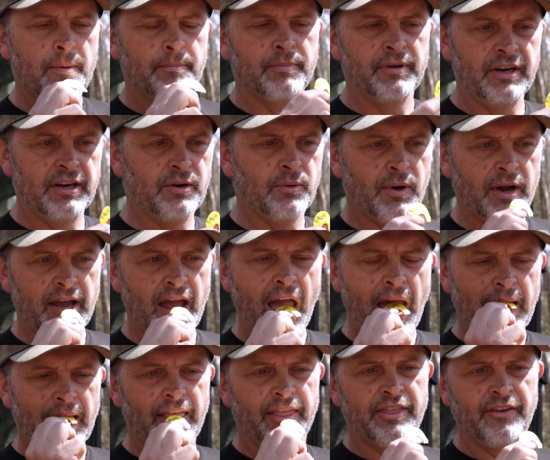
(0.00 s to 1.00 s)
But anyway,
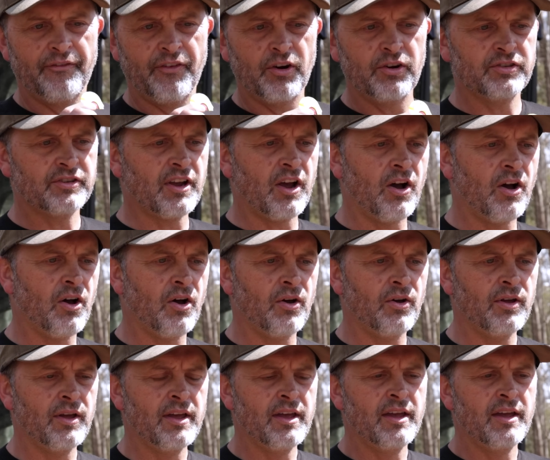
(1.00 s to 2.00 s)
the first
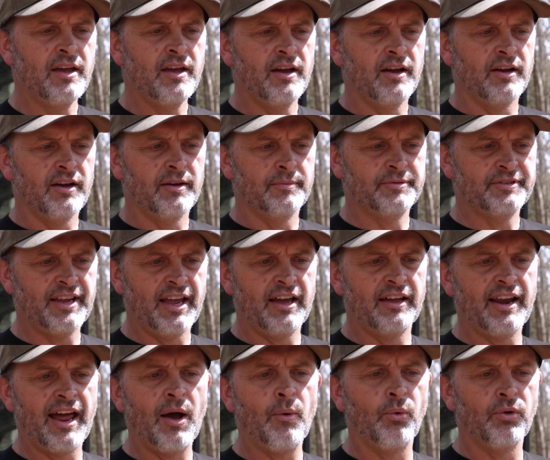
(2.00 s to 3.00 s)
call
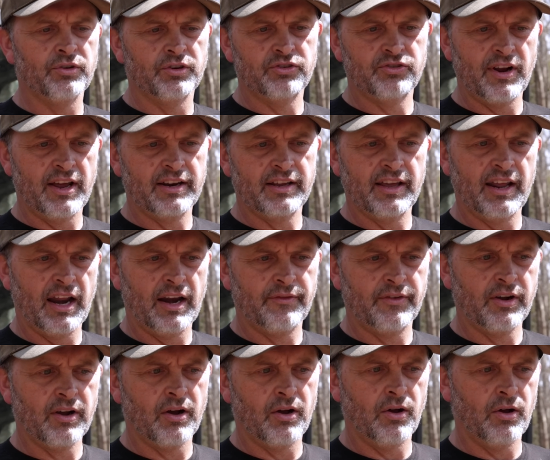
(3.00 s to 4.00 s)
sound I want to try to get out of
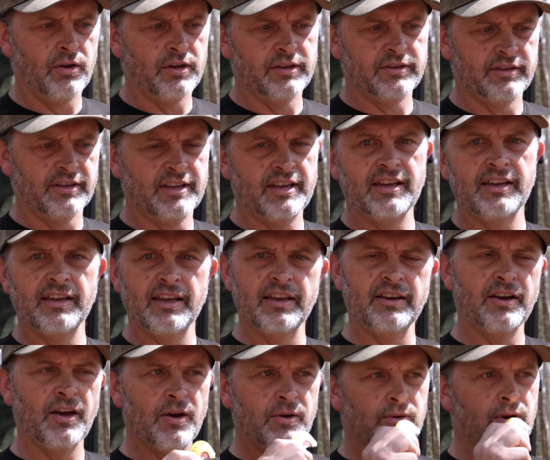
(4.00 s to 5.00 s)
a call is a key
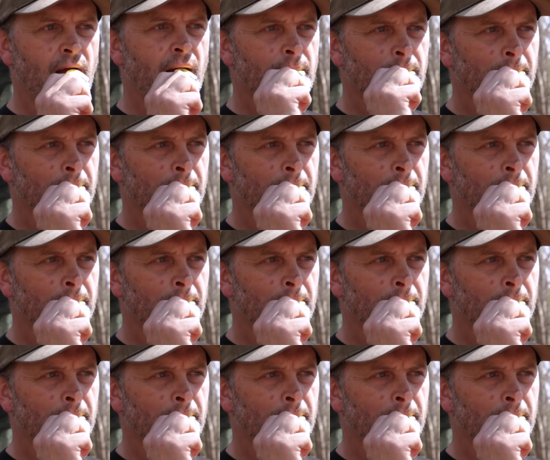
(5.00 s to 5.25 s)
note.